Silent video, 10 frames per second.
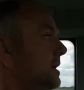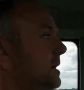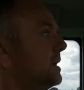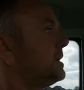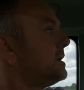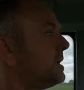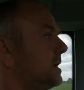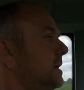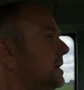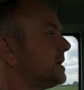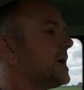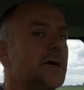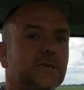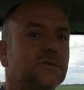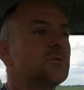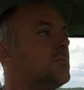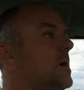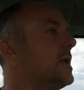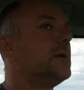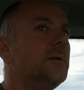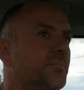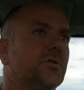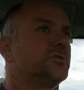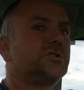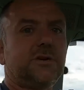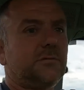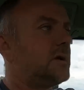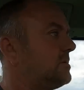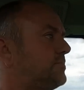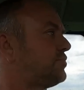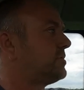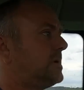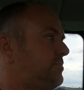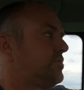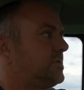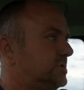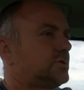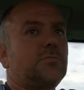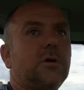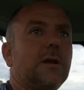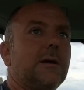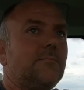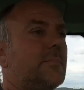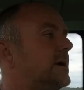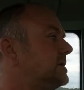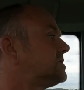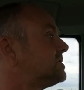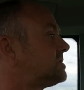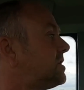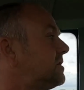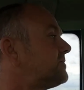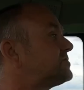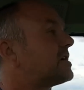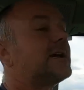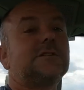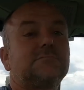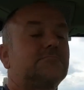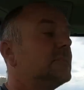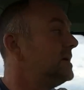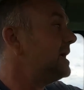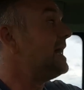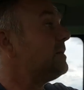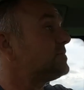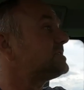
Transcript: and yeah, he's done well, and approached someone like me to sort of try and help